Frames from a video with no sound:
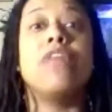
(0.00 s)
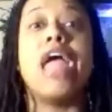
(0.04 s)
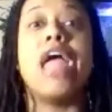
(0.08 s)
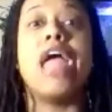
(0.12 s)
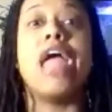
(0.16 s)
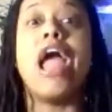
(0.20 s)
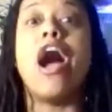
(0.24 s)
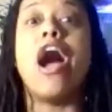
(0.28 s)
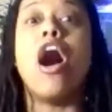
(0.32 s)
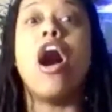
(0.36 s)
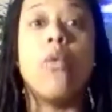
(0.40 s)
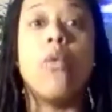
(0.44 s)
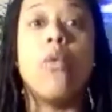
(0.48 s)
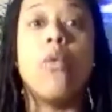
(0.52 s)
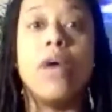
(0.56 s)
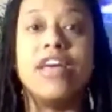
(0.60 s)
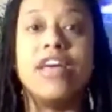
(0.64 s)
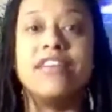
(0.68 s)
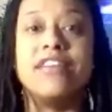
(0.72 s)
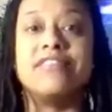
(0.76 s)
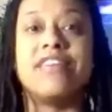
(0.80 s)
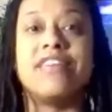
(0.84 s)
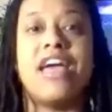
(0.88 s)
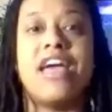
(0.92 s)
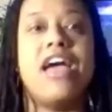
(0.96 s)
They
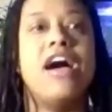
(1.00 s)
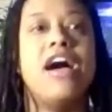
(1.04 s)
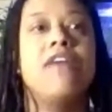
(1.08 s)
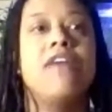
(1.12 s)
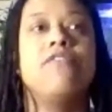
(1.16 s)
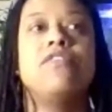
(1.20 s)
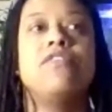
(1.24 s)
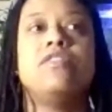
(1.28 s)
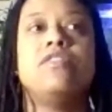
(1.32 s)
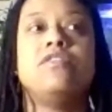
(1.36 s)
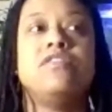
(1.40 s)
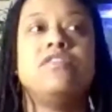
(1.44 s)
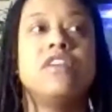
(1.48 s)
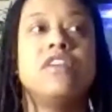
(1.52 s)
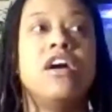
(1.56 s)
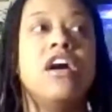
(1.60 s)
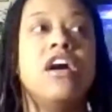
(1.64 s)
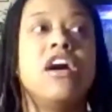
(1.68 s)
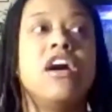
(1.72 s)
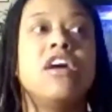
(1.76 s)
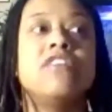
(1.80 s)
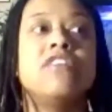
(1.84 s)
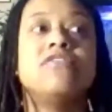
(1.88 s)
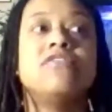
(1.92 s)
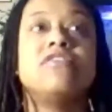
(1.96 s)
always have
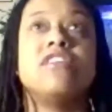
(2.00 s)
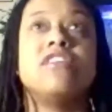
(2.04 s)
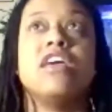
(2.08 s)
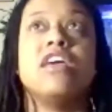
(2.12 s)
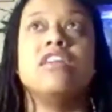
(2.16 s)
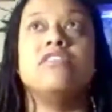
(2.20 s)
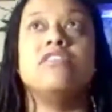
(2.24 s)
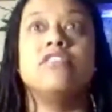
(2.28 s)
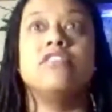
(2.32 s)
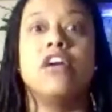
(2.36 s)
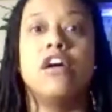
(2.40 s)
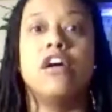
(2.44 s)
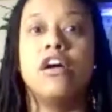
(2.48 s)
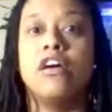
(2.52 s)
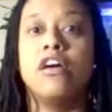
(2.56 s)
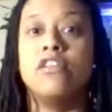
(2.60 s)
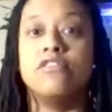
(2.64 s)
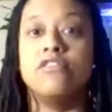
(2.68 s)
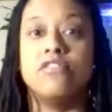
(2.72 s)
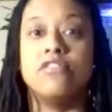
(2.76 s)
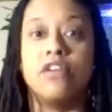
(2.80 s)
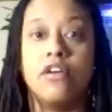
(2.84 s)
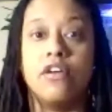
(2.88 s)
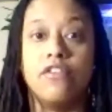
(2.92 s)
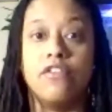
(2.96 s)
tons and
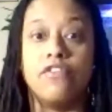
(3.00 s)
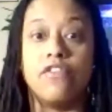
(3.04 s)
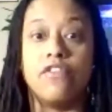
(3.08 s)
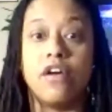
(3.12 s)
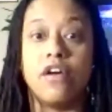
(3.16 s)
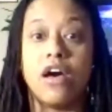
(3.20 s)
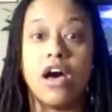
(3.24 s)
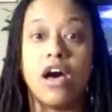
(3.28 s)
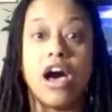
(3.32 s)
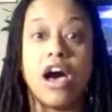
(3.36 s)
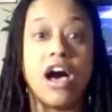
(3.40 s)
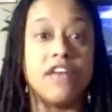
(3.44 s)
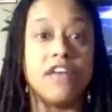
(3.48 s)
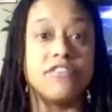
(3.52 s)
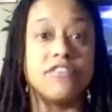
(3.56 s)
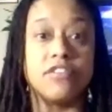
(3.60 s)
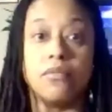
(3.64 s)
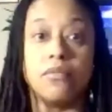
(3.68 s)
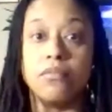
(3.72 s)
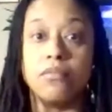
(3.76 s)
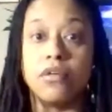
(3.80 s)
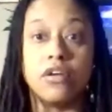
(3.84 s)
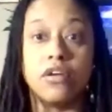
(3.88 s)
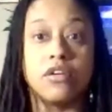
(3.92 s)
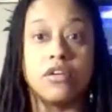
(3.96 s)
tons of
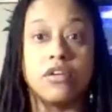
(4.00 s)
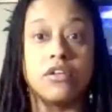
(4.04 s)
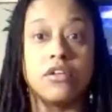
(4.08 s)
awesome